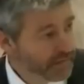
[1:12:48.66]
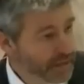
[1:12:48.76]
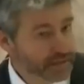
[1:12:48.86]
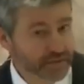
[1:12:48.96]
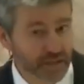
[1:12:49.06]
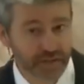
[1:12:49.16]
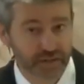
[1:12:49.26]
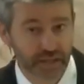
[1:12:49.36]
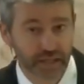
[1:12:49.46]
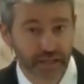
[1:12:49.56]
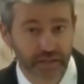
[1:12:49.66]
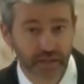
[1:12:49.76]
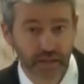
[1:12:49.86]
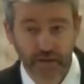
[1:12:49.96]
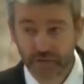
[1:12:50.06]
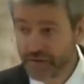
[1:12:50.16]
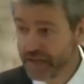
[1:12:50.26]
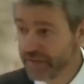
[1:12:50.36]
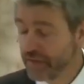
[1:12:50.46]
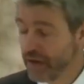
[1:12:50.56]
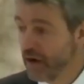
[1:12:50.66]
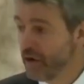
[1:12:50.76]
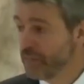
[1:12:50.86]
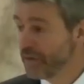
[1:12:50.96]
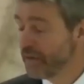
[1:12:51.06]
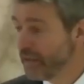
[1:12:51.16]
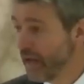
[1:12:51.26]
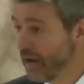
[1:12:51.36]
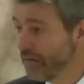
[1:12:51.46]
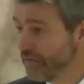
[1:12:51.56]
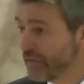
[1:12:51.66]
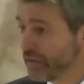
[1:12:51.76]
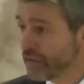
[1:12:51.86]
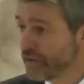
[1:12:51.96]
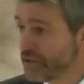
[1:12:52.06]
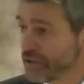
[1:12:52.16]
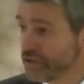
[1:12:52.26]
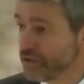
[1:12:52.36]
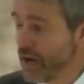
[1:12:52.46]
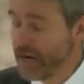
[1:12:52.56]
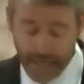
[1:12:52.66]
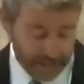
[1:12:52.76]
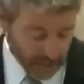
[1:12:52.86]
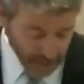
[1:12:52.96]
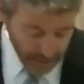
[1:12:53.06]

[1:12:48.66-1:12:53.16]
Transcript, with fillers: Things such as these. Faith, hope, love, the Christian triad.